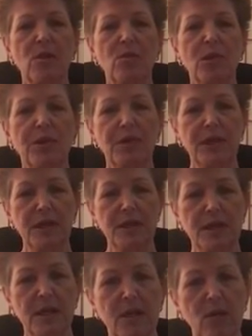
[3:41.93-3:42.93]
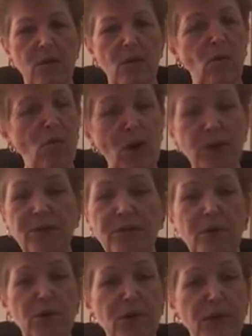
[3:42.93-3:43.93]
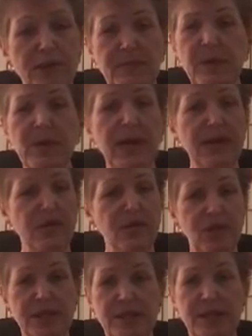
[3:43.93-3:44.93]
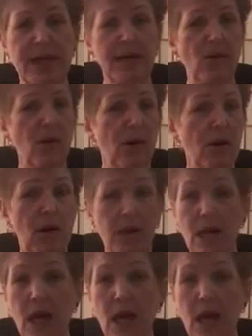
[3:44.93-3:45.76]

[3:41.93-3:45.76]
wonderful spirit energies that are our